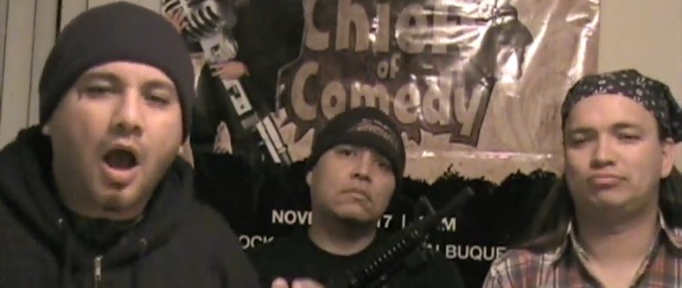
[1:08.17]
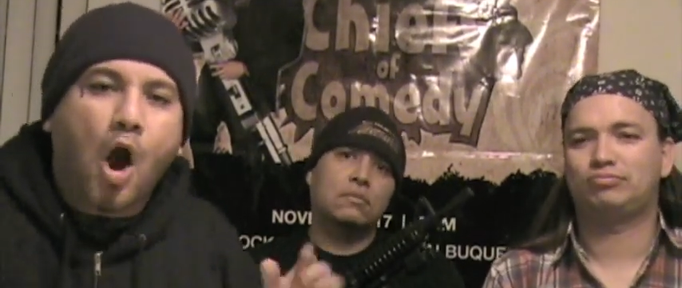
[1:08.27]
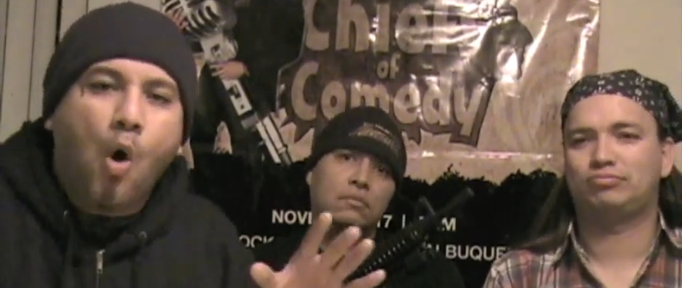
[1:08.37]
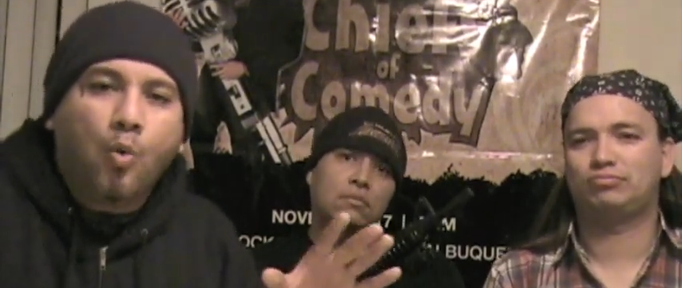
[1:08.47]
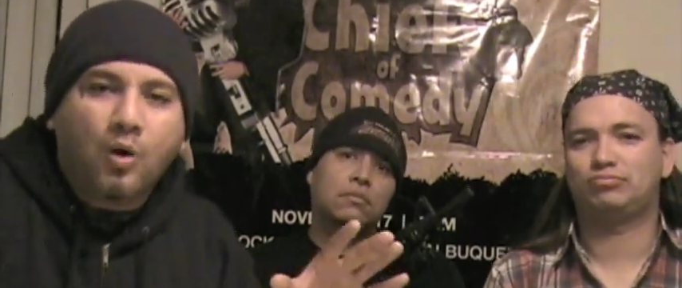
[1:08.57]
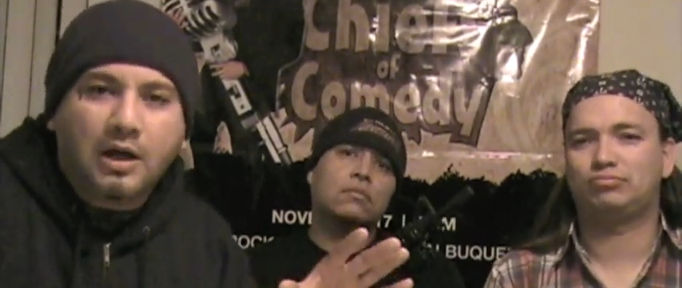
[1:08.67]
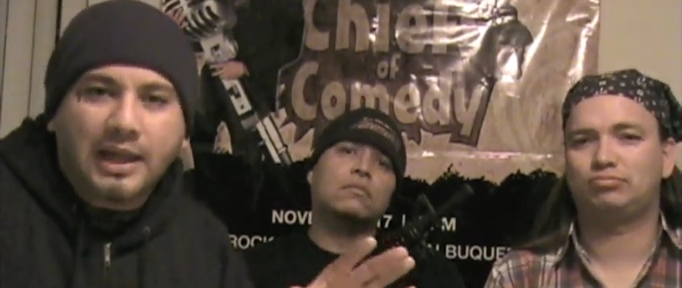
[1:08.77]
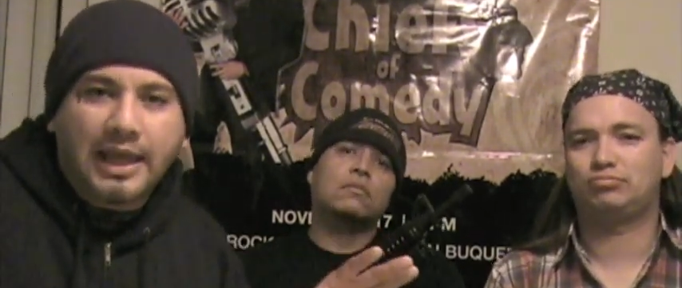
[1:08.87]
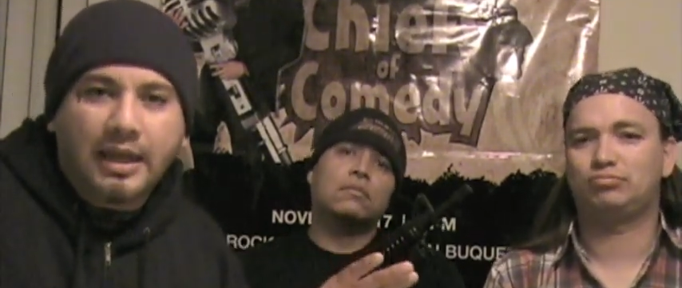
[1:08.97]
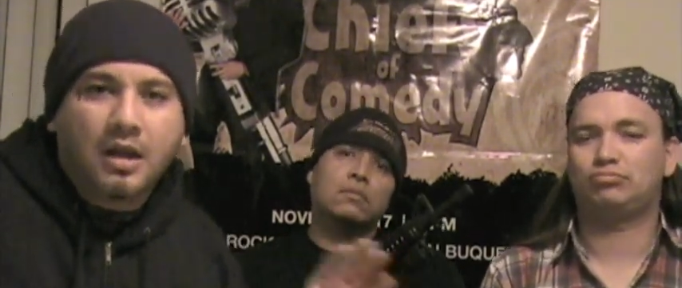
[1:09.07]

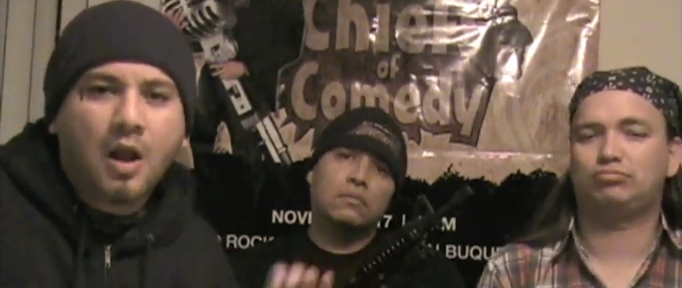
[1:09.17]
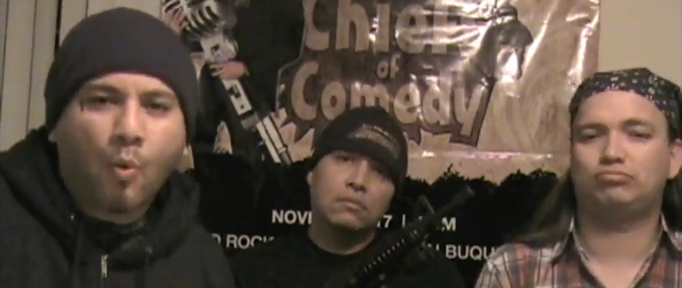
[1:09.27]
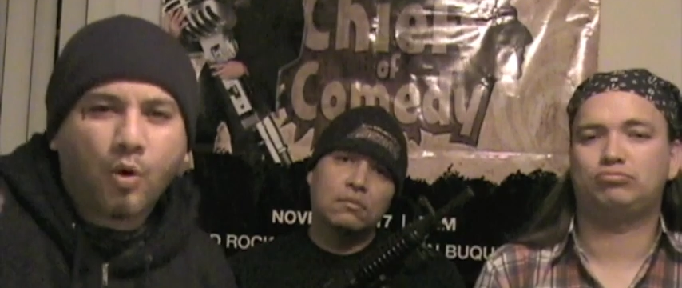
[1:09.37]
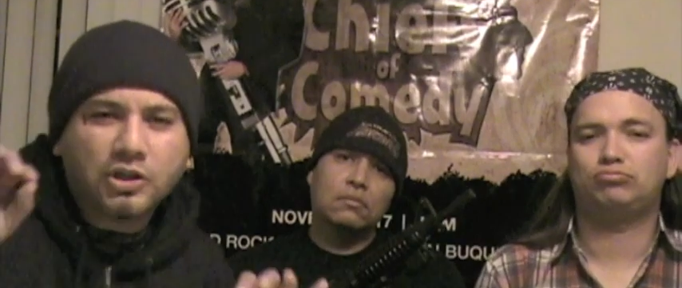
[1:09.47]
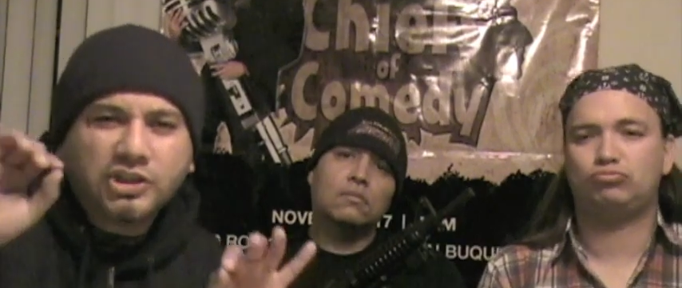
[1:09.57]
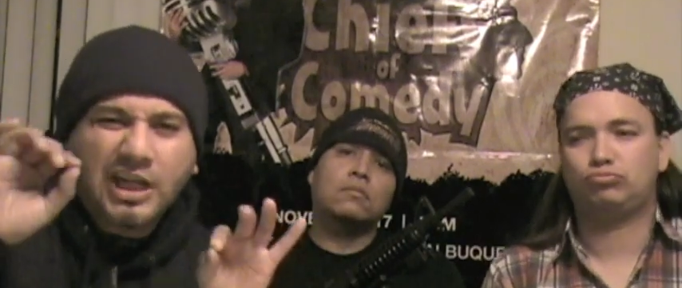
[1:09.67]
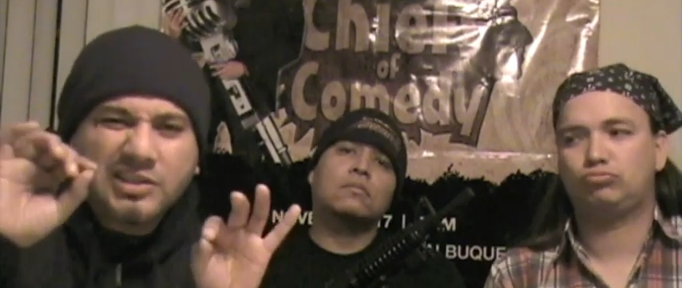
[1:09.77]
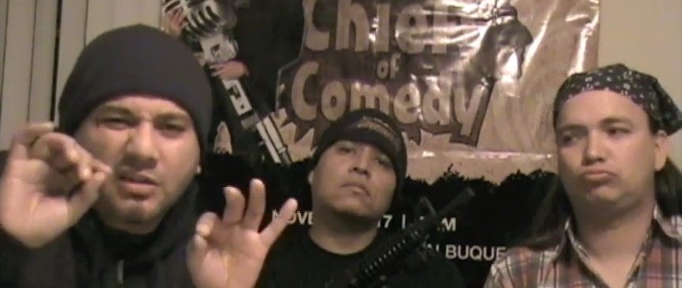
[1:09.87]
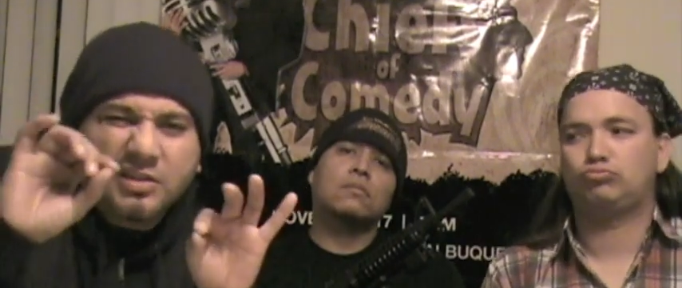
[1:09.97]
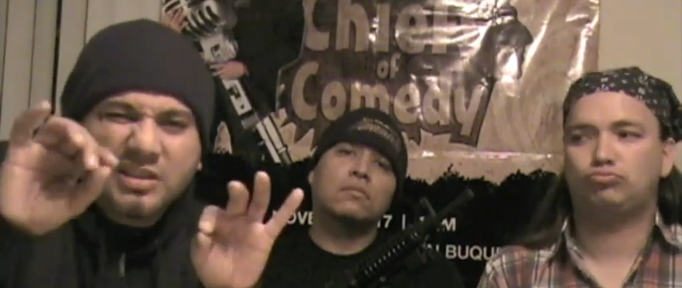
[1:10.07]
Speaker 1: Oakland, where
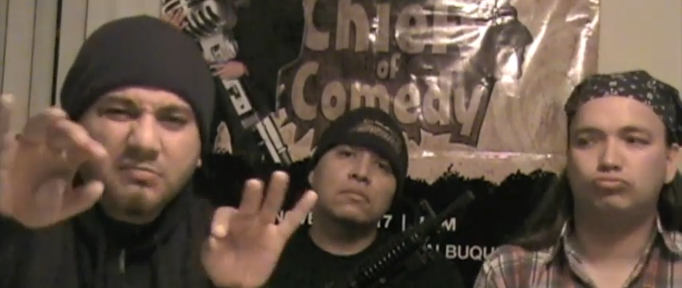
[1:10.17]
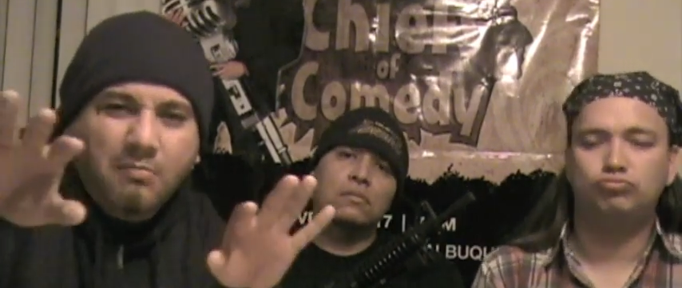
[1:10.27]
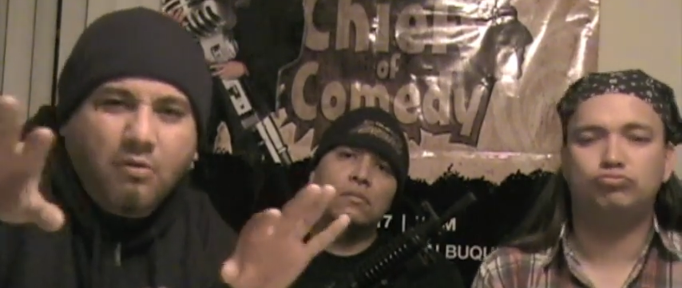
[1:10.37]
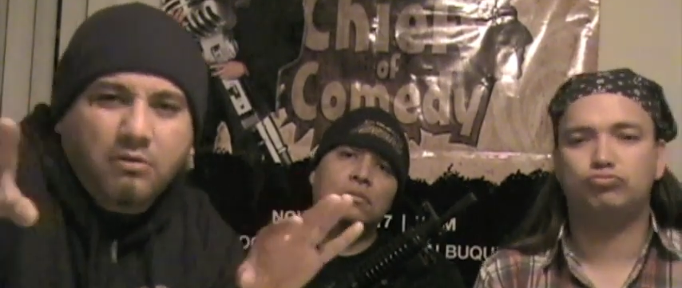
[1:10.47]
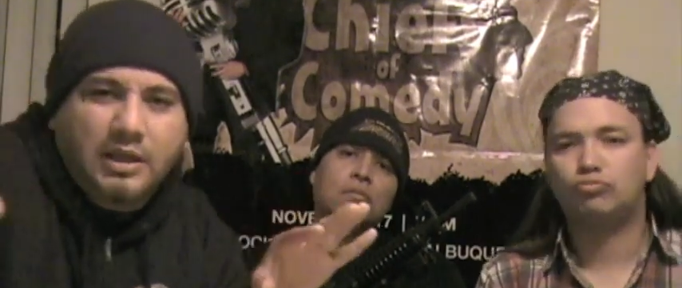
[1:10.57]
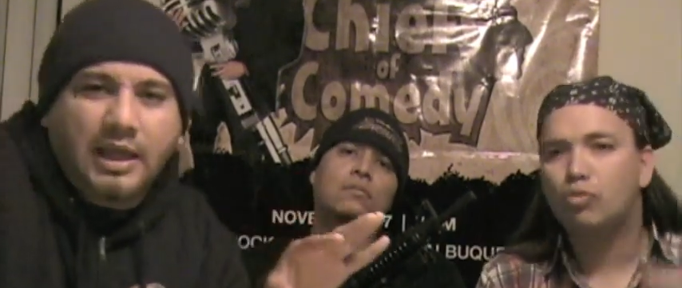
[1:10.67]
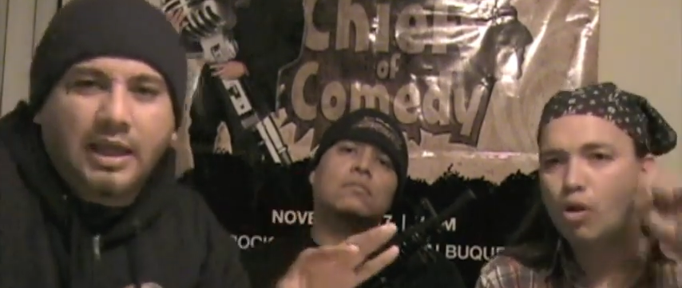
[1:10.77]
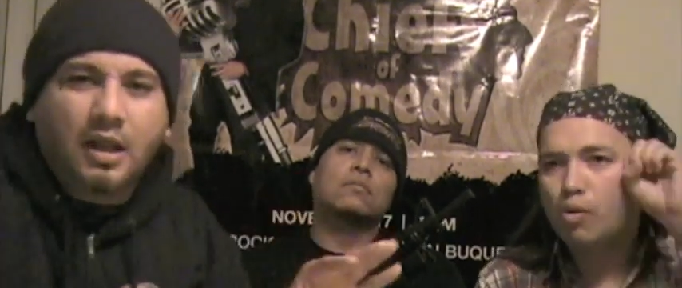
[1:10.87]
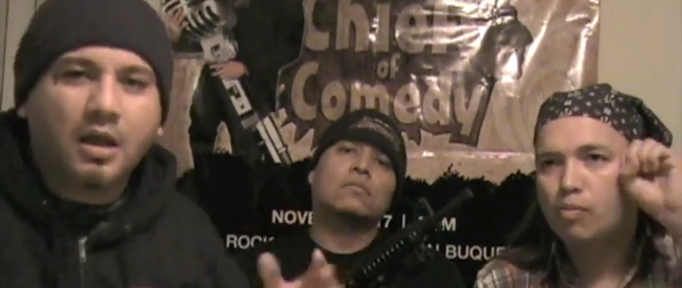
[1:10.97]
chicks are smoking.